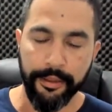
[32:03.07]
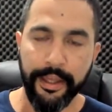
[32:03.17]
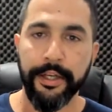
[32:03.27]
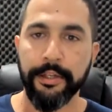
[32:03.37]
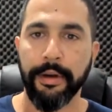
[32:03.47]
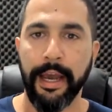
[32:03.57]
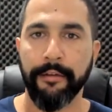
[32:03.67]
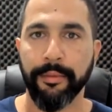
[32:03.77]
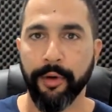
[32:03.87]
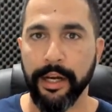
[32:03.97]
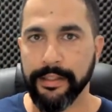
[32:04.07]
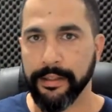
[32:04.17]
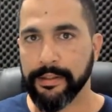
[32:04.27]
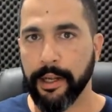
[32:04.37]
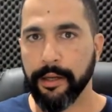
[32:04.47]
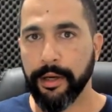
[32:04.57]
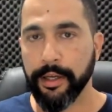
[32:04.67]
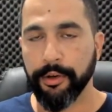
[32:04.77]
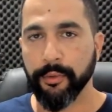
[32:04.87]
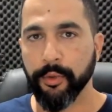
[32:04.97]
Then you have the price and stock
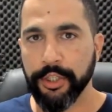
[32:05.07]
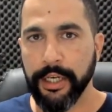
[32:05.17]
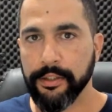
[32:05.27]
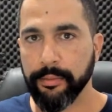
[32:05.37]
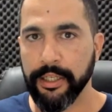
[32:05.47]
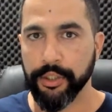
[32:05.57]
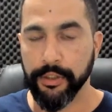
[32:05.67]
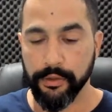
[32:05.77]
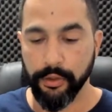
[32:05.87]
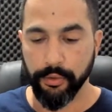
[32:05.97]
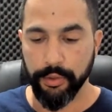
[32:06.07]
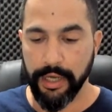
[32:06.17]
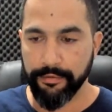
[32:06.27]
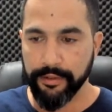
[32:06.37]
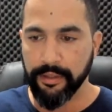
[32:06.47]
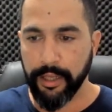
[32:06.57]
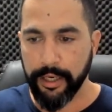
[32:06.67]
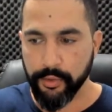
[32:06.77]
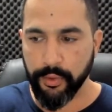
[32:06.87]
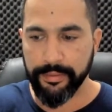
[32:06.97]
monitoring which as you mentioned, so you have the
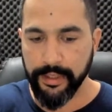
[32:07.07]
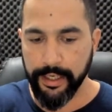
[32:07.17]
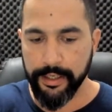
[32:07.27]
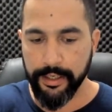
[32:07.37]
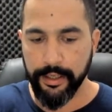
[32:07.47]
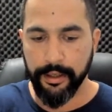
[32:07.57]
supplier's website